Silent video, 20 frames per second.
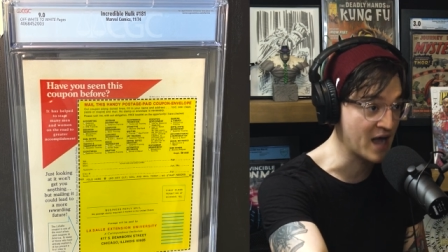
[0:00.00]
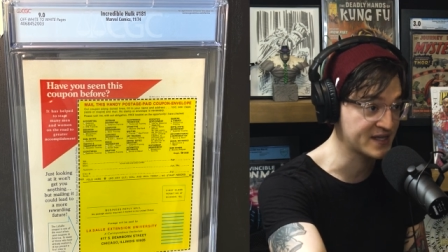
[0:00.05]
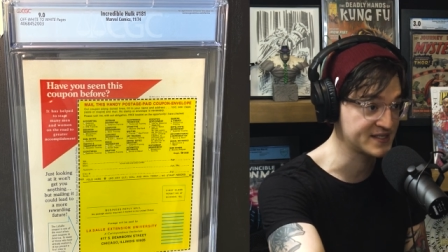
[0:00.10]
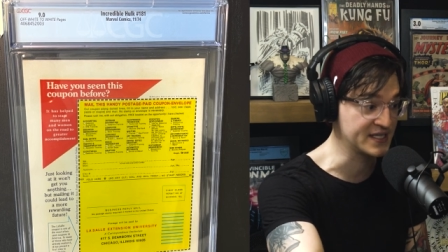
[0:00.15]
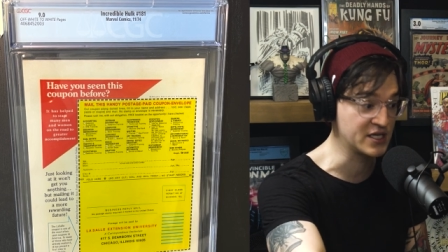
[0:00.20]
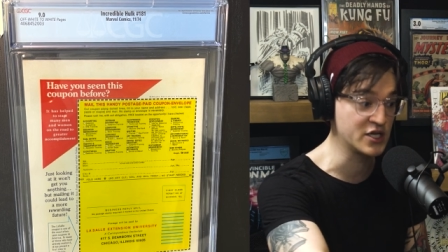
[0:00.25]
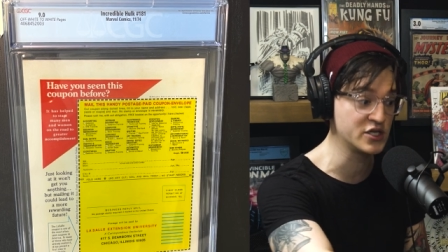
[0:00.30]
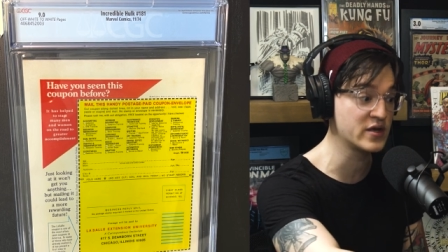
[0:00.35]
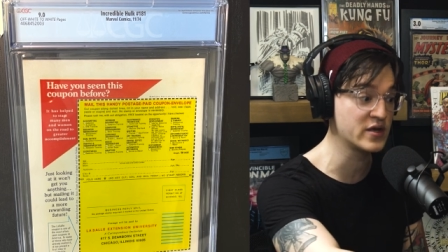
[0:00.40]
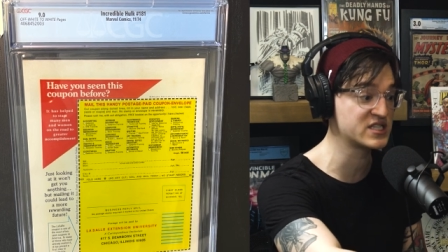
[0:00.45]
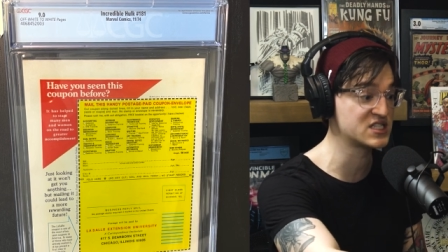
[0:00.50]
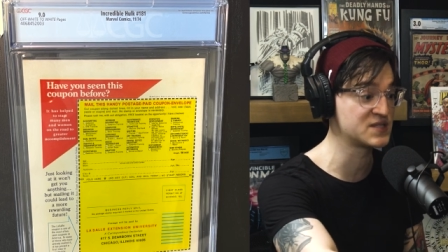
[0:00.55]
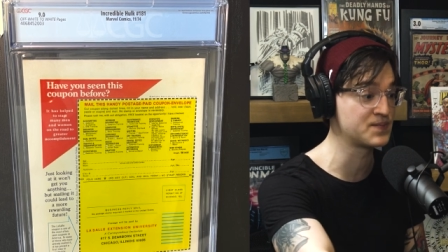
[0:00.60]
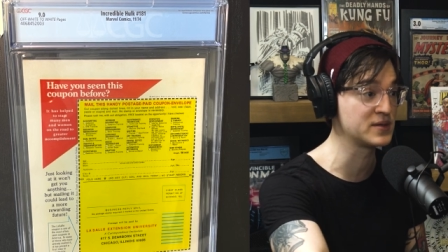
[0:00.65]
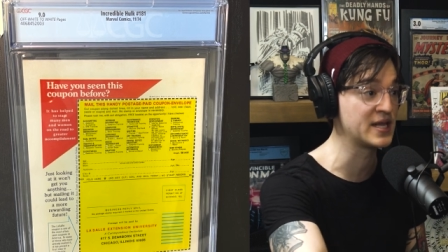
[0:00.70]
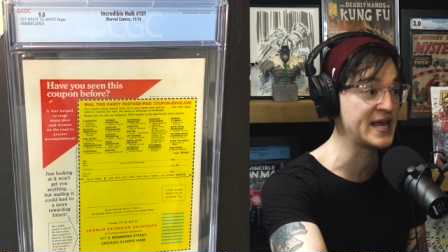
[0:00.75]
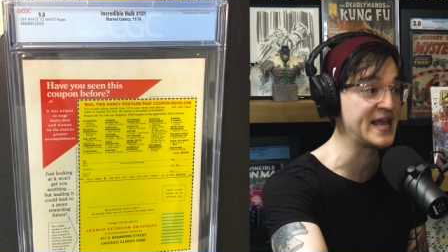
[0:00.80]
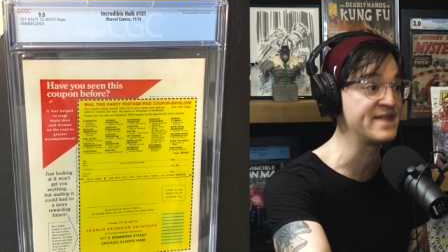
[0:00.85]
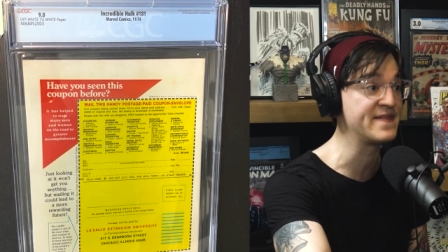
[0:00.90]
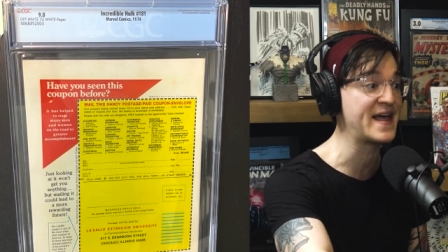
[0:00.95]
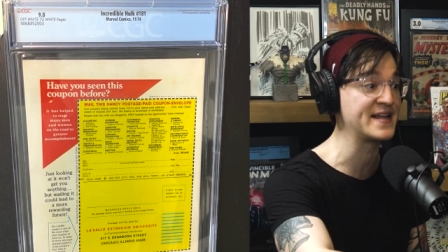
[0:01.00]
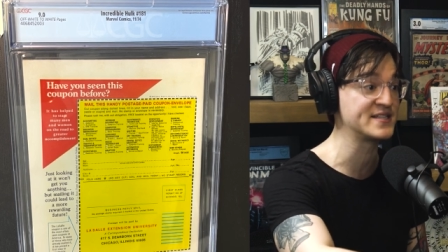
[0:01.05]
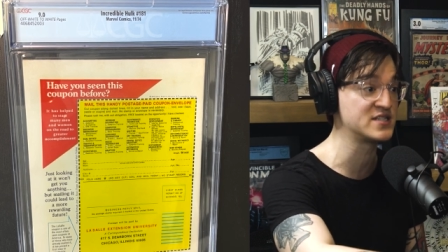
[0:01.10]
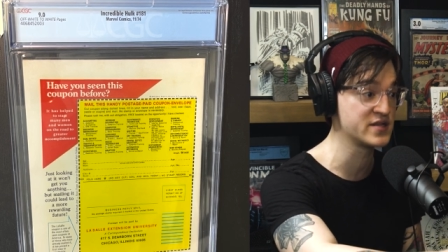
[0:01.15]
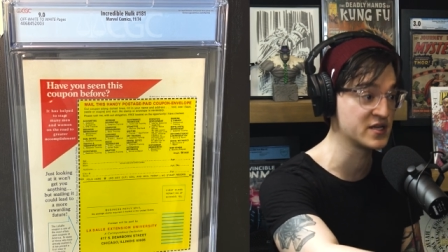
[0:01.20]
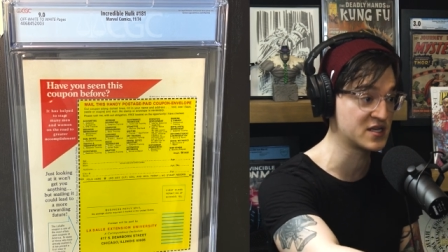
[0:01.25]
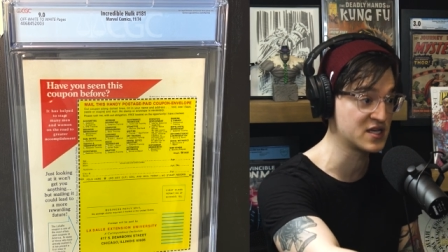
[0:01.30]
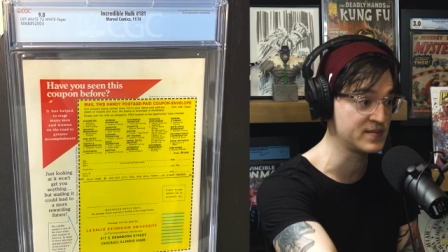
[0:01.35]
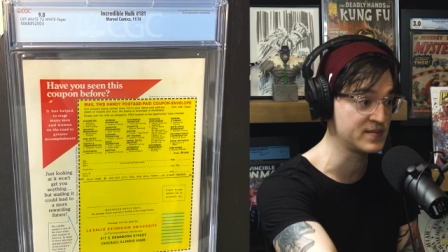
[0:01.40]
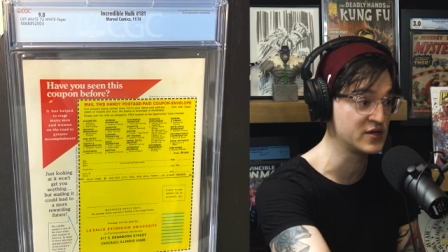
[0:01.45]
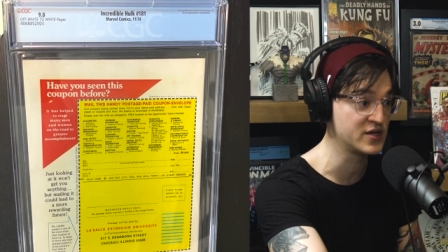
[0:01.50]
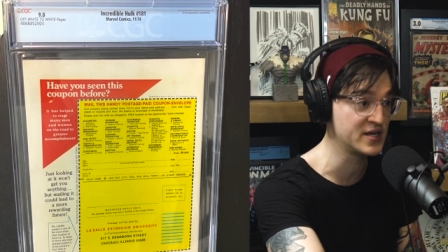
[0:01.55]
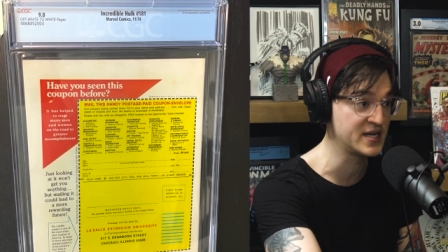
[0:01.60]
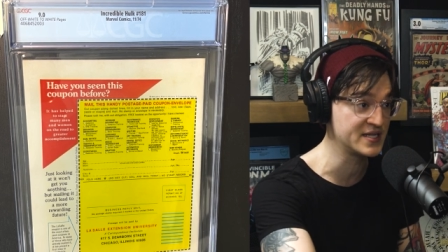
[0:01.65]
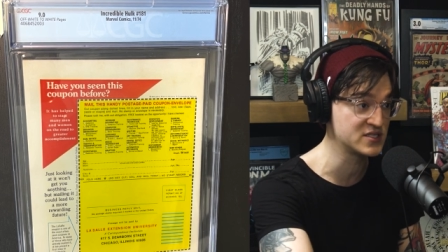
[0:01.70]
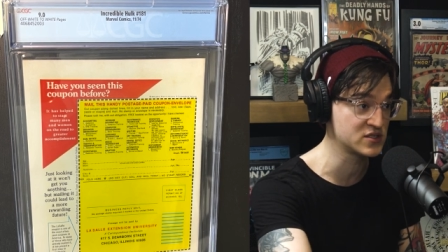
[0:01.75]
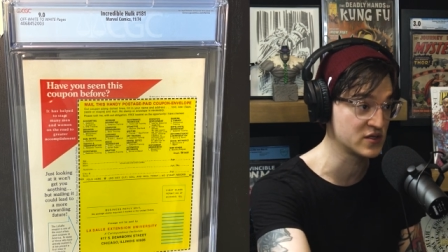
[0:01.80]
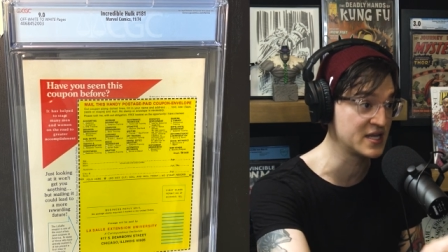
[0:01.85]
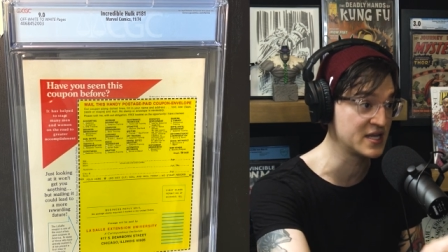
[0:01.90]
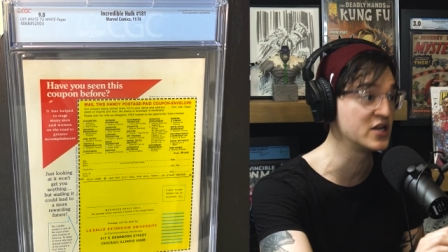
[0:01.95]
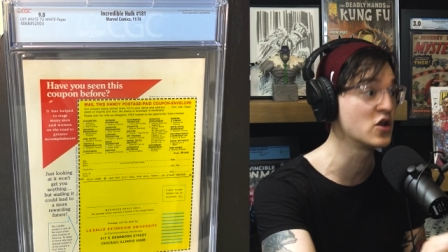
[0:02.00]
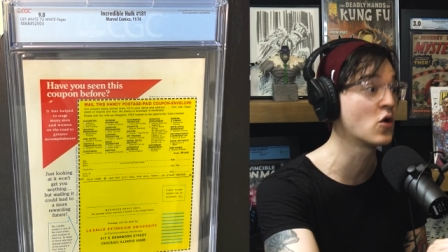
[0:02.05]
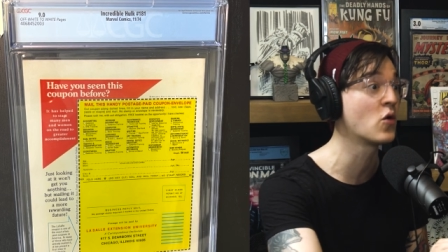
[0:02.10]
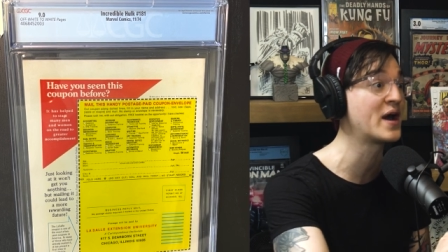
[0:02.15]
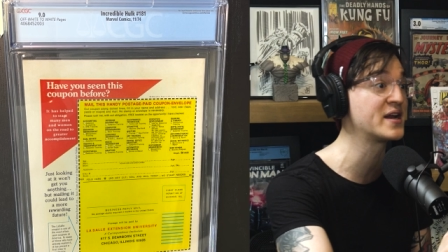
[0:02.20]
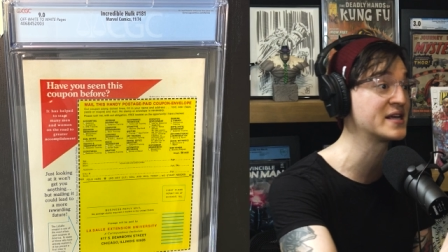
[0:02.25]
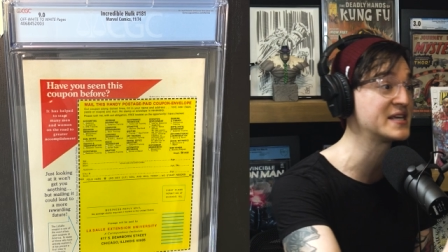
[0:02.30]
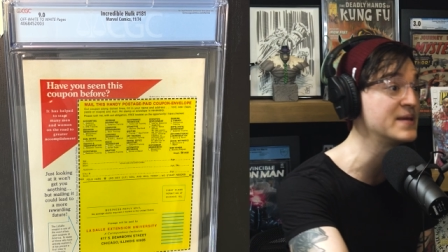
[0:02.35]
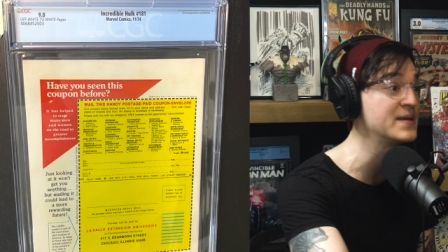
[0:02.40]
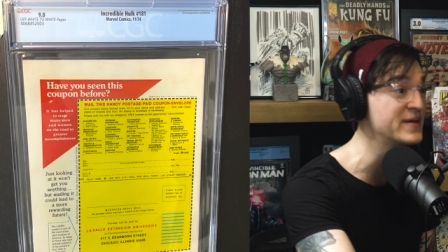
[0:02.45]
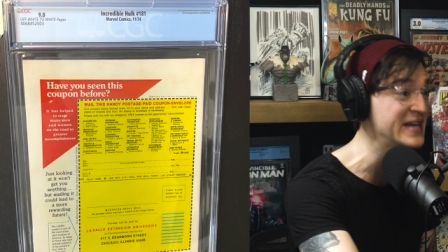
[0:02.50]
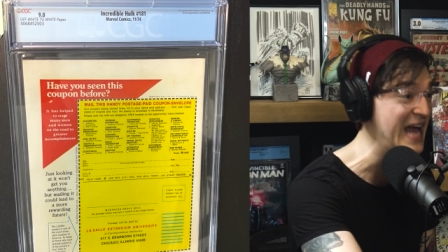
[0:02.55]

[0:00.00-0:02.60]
And can you explain that to the community so they know how to keep an